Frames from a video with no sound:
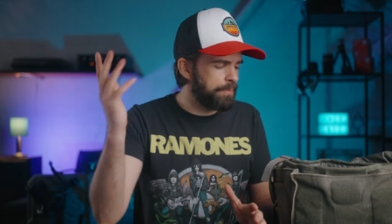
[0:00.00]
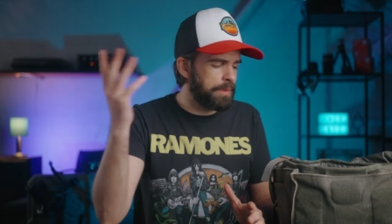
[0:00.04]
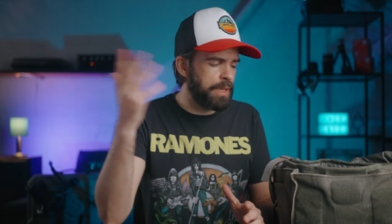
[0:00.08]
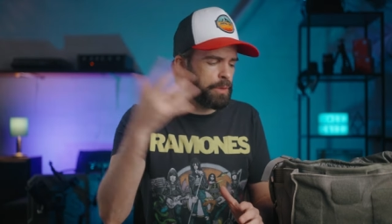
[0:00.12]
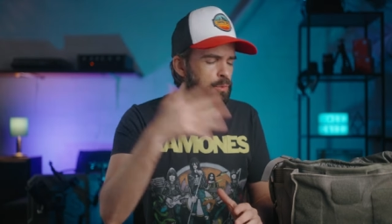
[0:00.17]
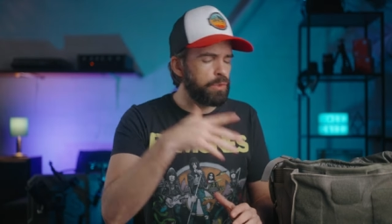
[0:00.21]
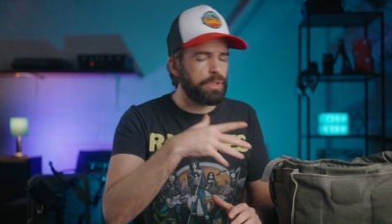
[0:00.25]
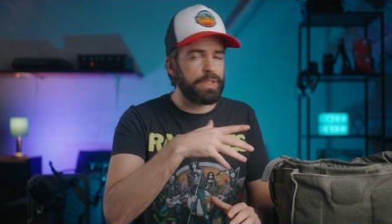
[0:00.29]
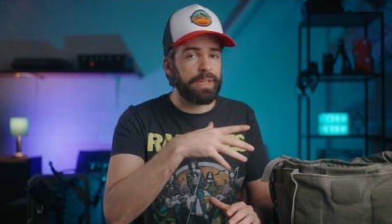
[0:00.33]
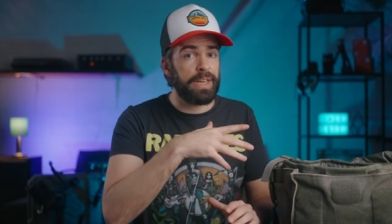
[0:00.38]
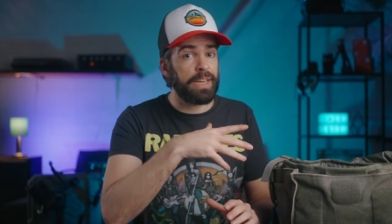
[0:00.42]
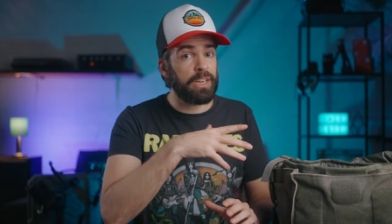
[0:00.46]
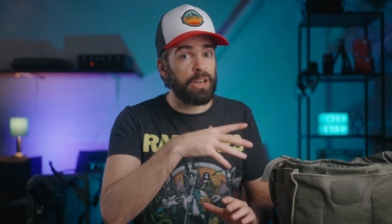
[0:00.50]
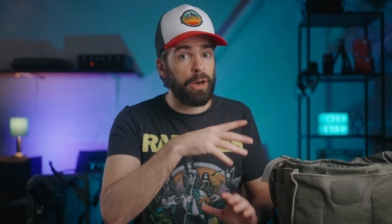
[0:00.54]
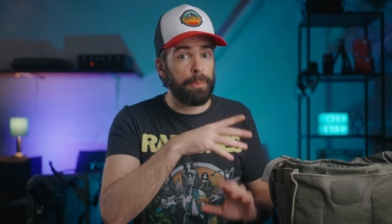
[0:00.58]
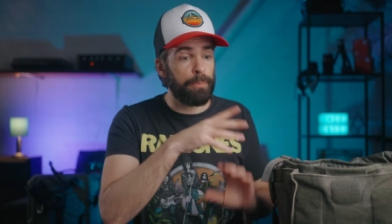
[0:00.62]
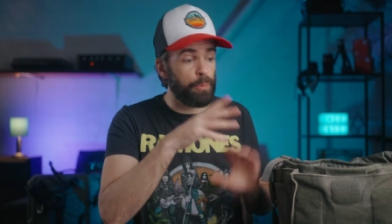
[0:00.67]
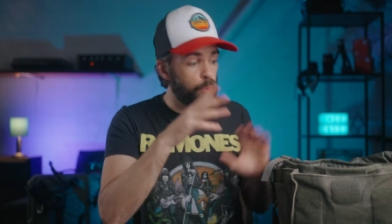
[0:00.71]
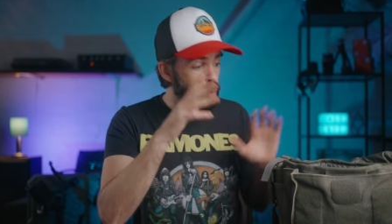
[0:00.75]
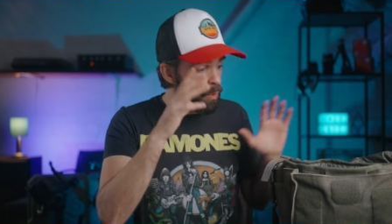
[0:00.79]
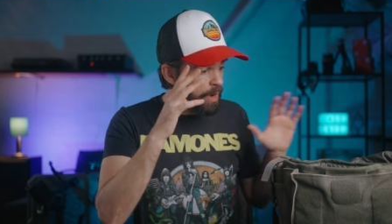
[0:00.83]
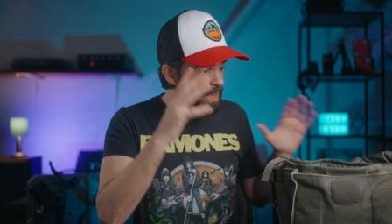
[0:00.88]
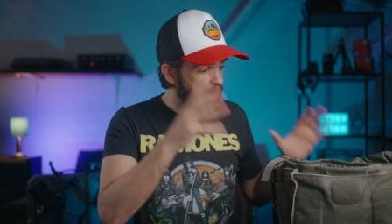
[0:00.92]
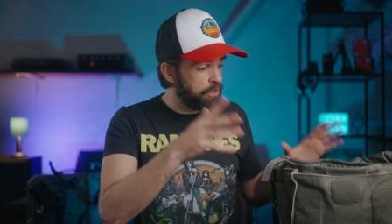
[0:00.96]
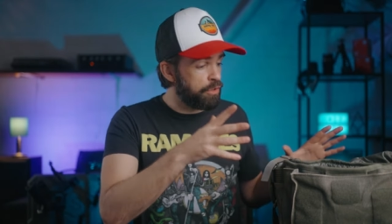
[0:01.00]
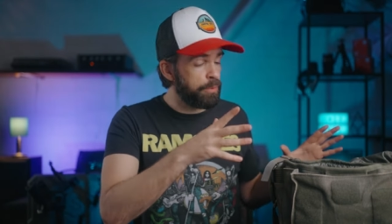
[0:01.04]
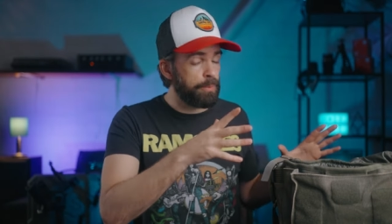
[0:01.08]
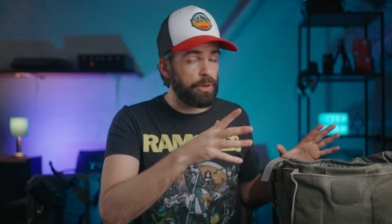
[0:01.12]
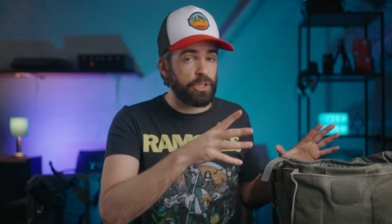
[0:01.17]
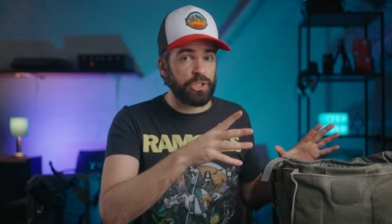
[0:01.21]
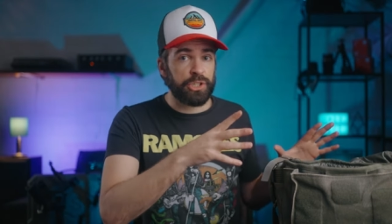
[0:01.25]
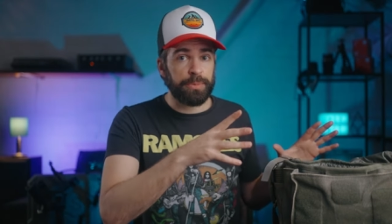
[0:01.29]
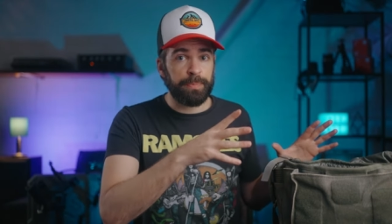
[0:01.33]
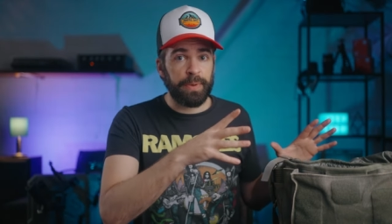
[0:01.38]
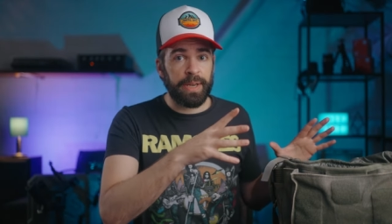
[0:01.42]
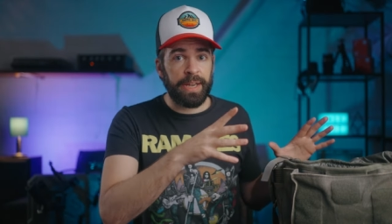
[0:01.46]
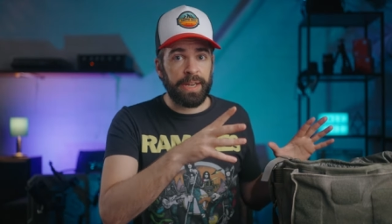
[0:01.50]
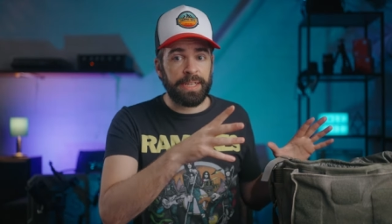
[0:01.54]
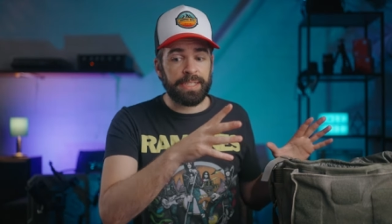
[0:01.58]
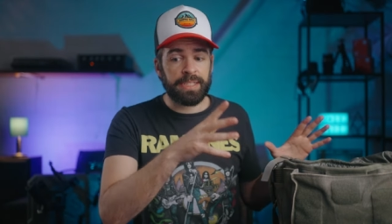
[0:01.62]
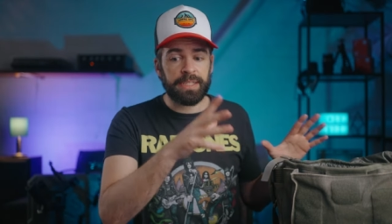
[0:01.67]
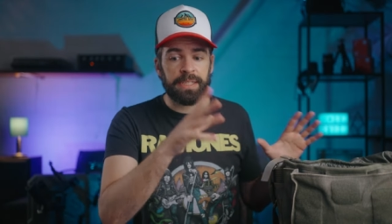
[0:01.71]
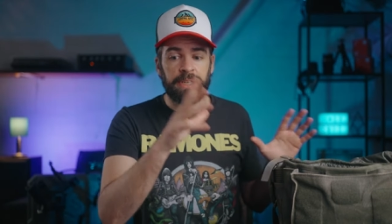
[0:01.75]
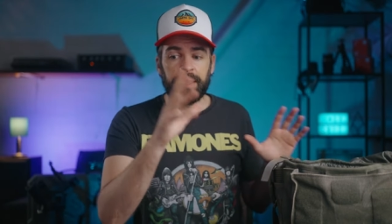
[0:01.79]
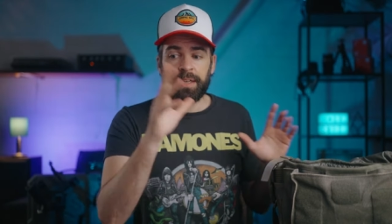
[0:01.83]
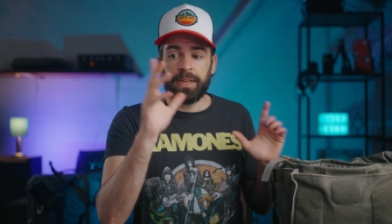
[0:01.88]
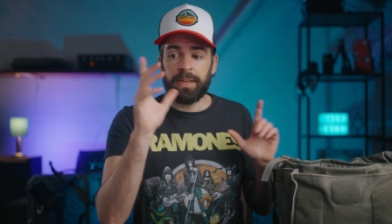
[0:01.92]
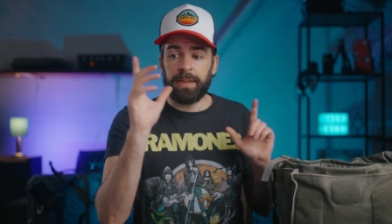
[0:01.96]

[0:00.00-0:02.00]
It would take up way too much space.